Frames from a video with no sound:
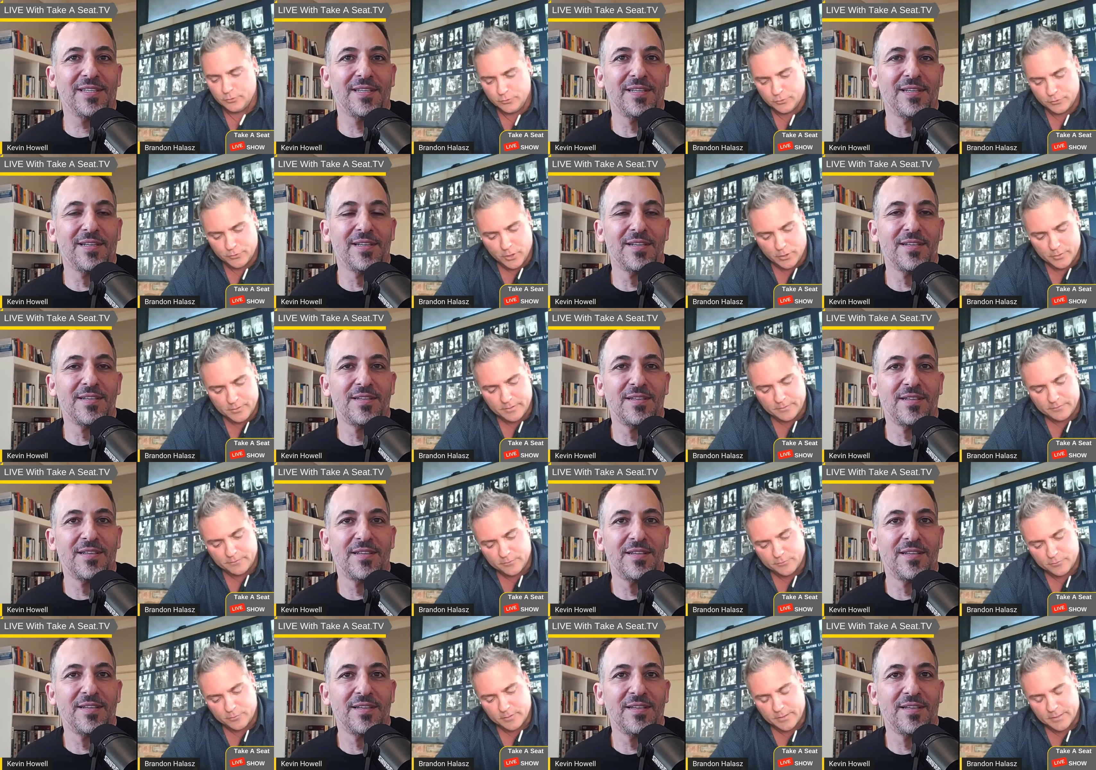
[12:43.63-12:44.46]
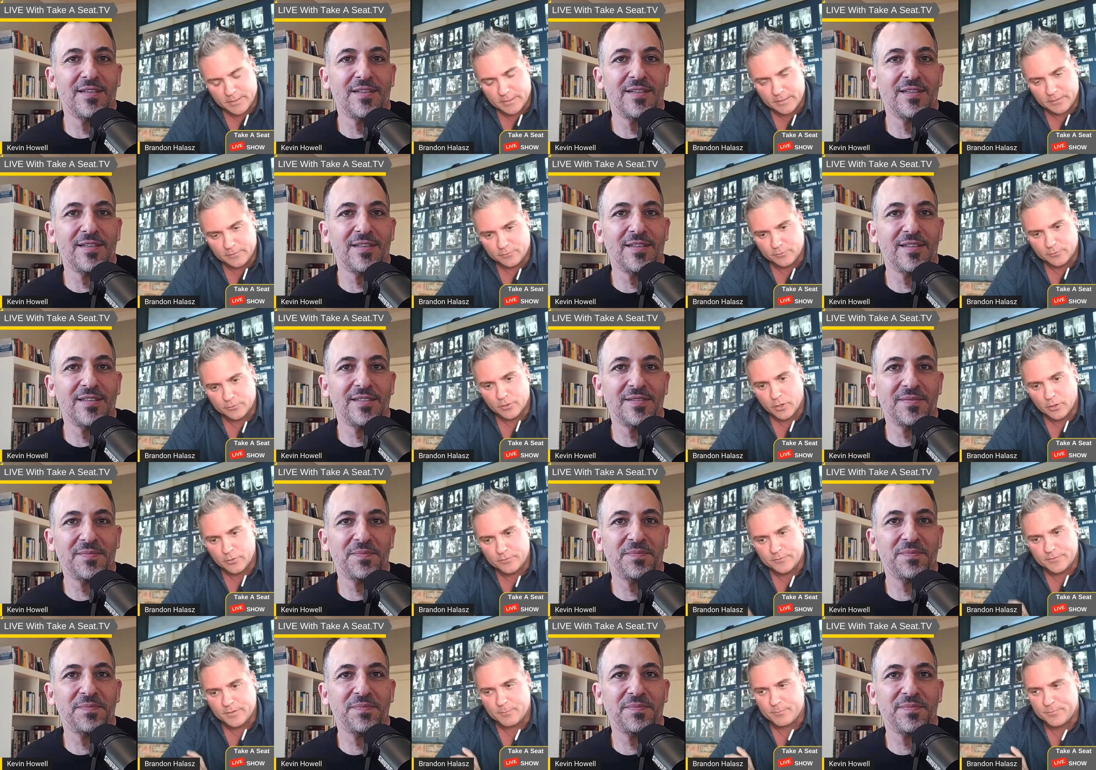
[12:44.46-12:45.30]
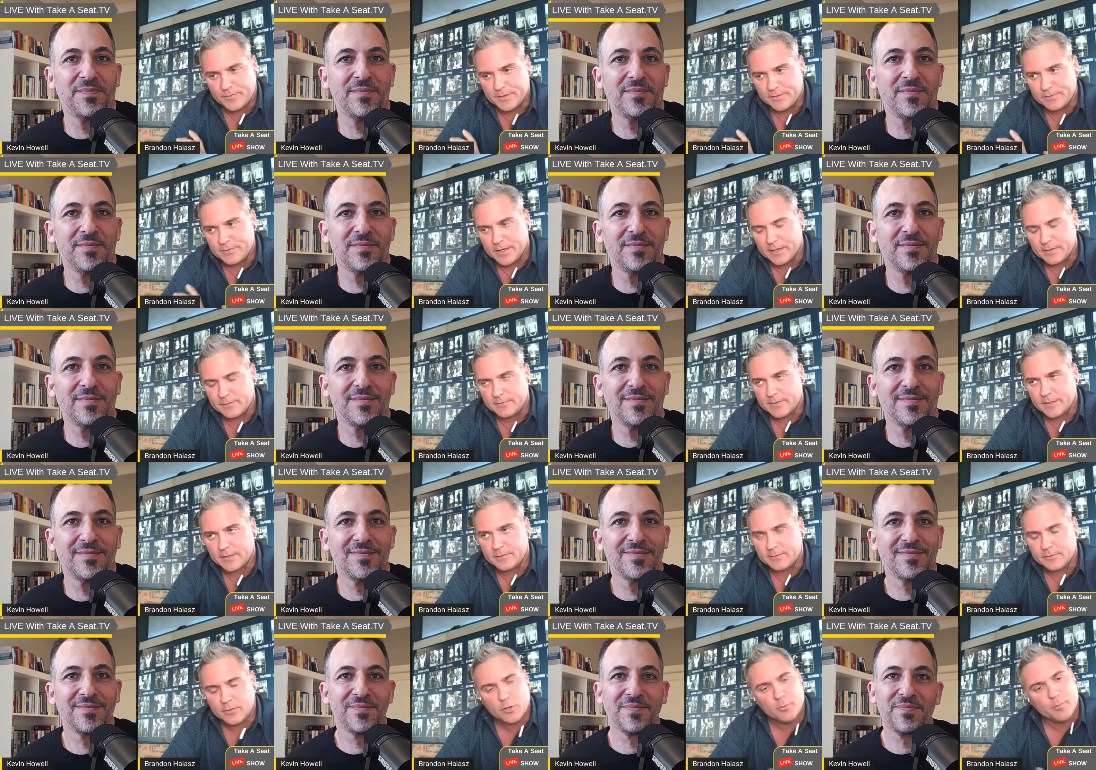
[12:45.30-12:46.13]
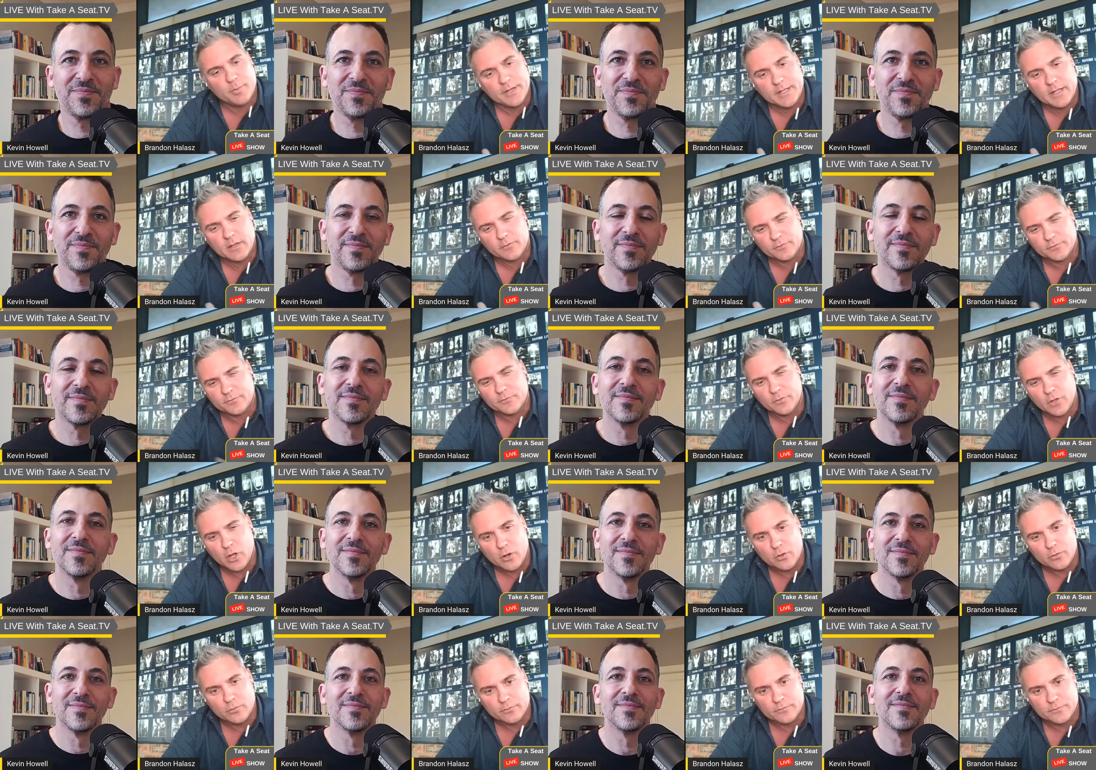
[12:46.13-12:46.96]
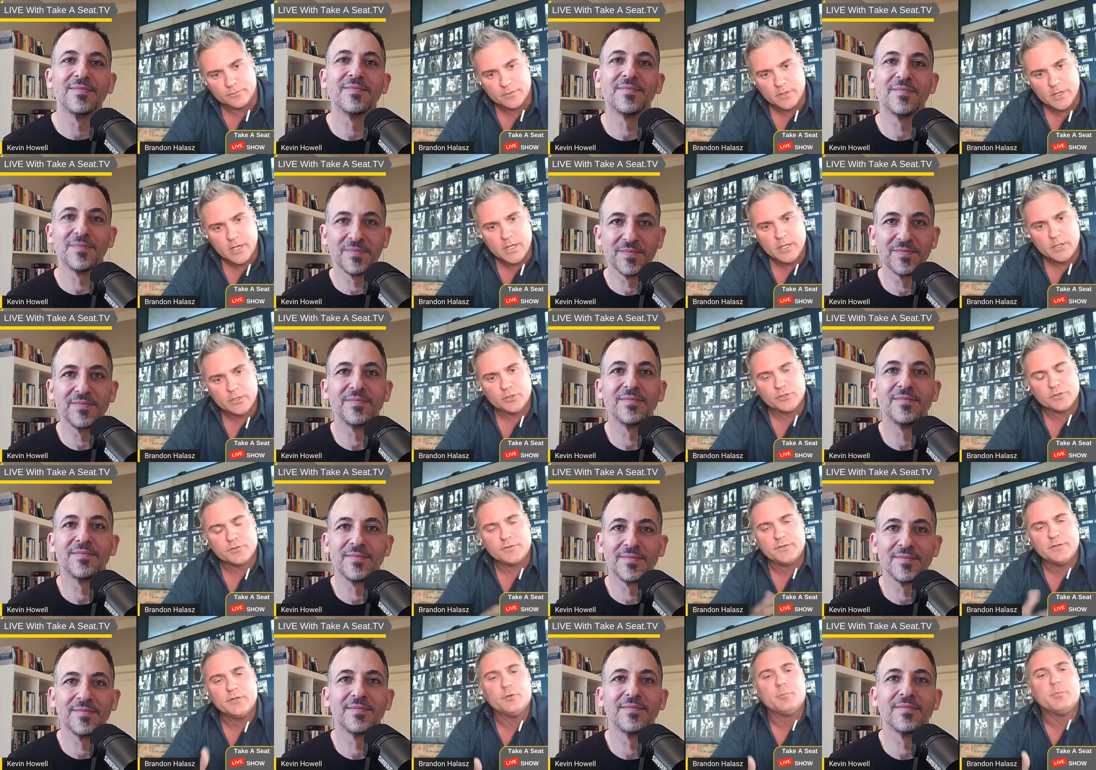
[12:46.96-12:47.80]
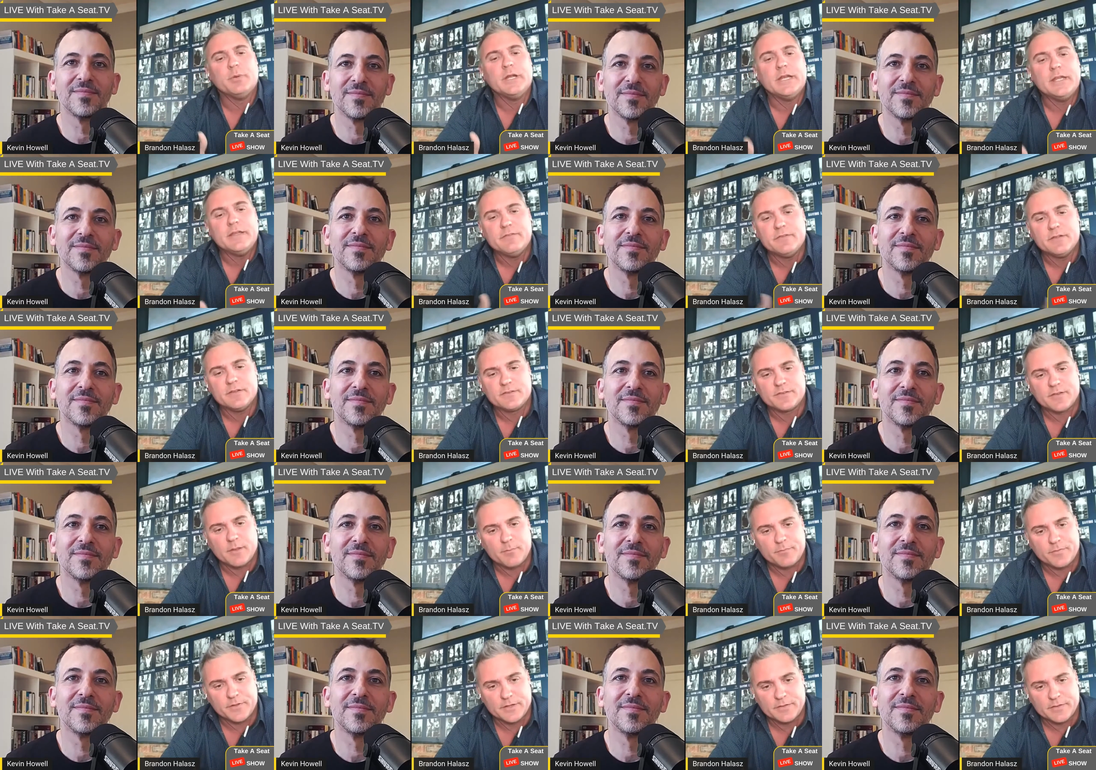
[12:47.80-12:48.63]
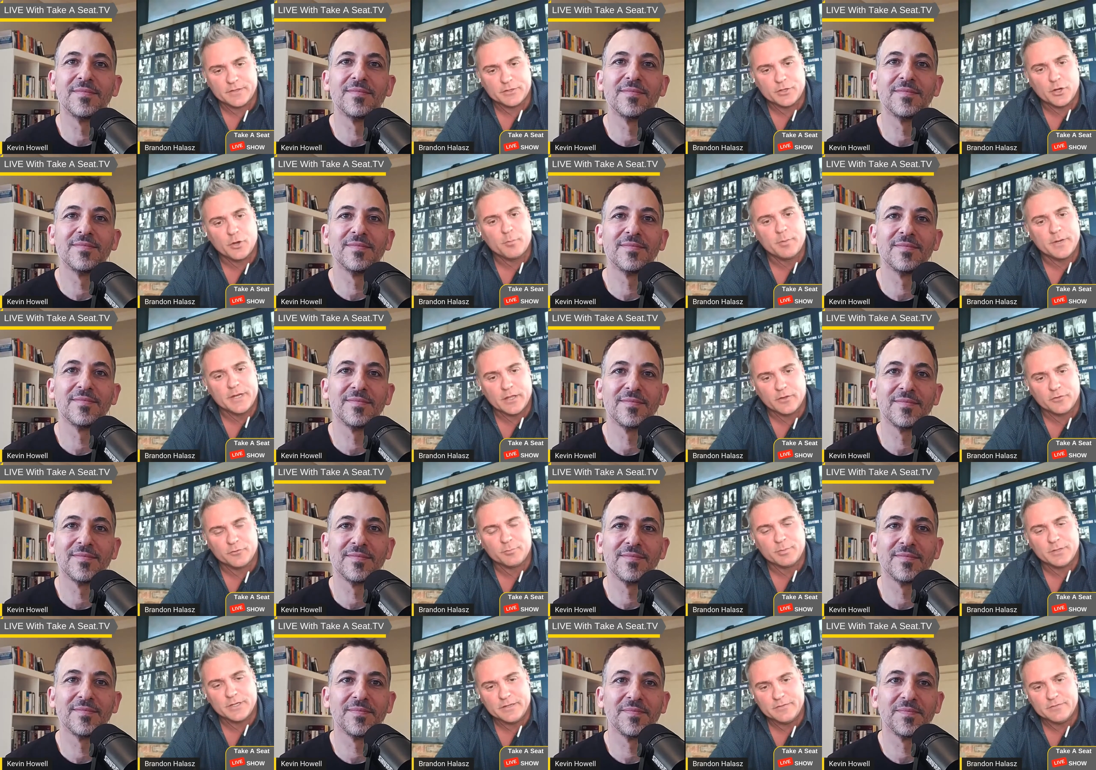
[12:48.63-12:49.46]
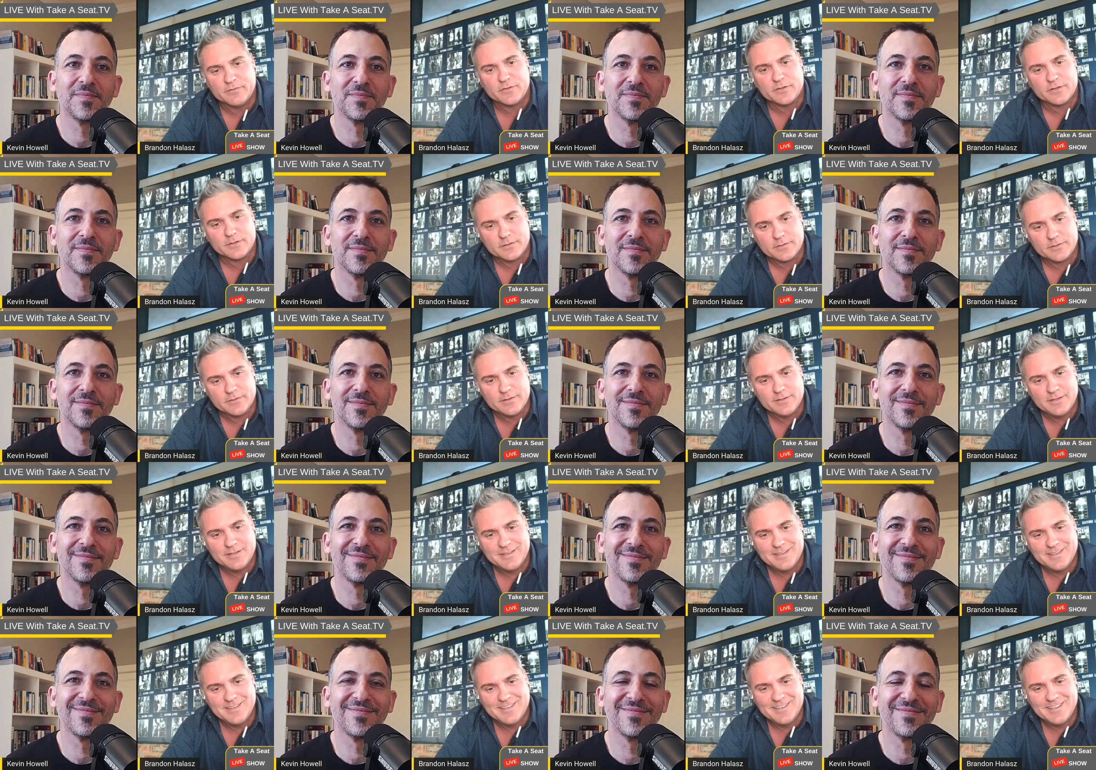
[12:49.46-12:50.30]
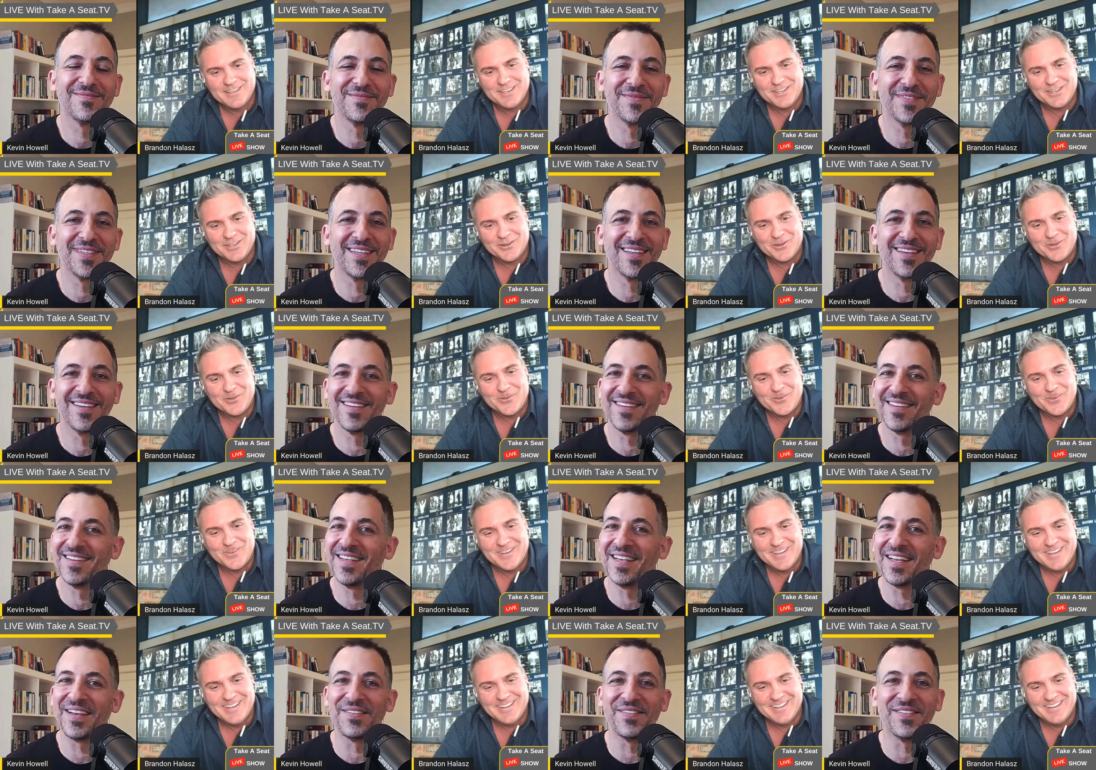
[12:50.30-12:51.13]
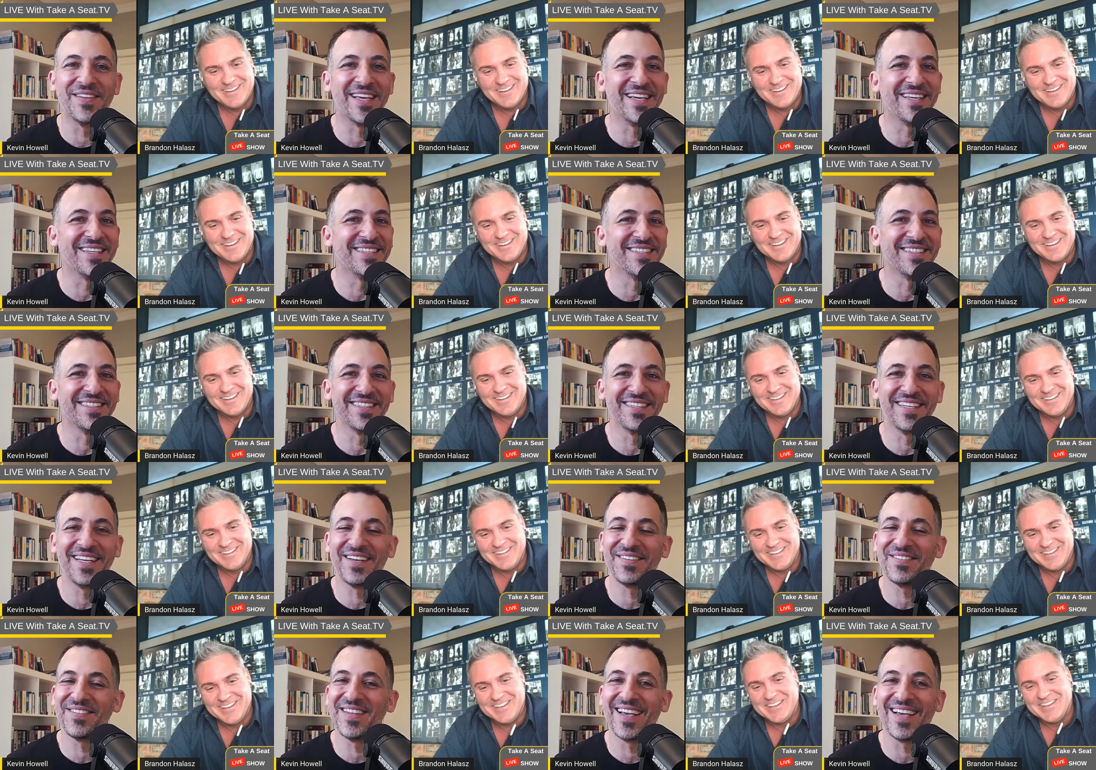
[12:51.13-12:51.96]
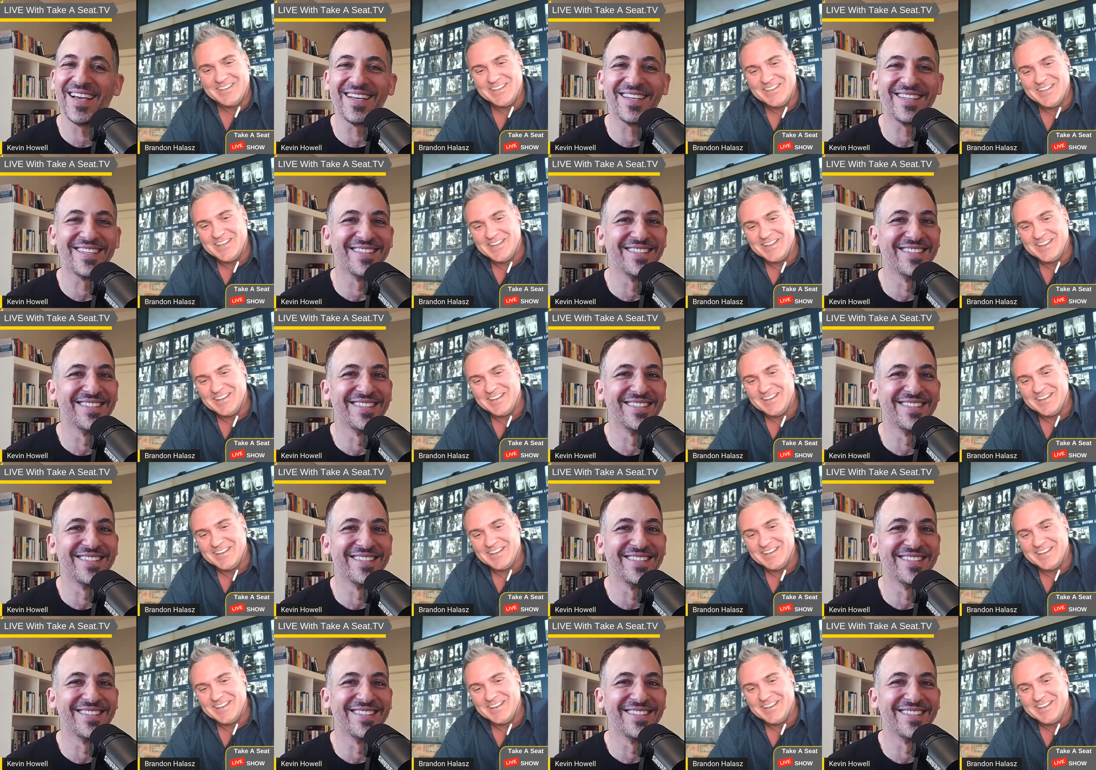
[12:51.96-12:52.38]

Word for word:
Speaker 1: you don't necessarily need to know something that, that nobody else knows. You just need to believe in something that nobody else believes in. You know, love that. Love that.